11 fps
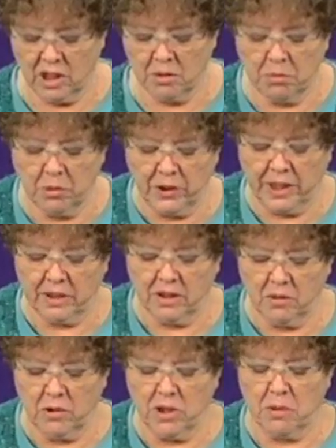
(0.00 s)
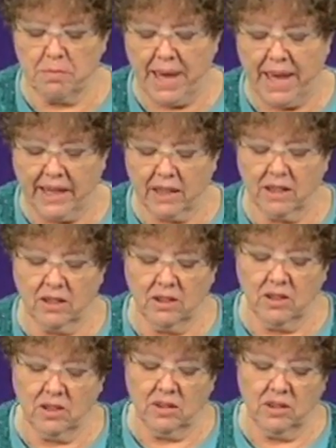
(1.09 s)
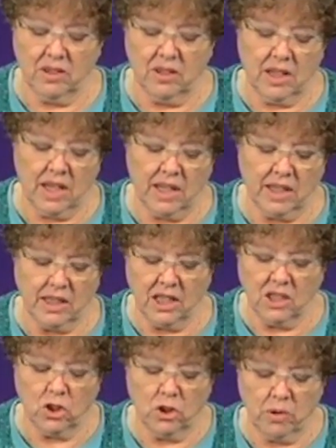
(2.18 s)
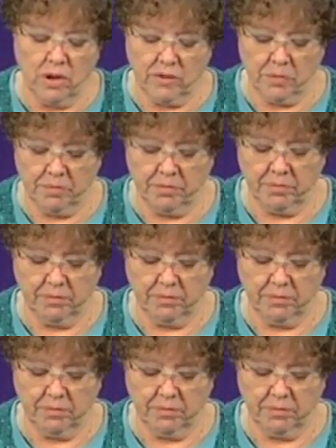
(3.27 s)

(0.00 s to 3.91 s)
imprint with the back, and I need 2 of them.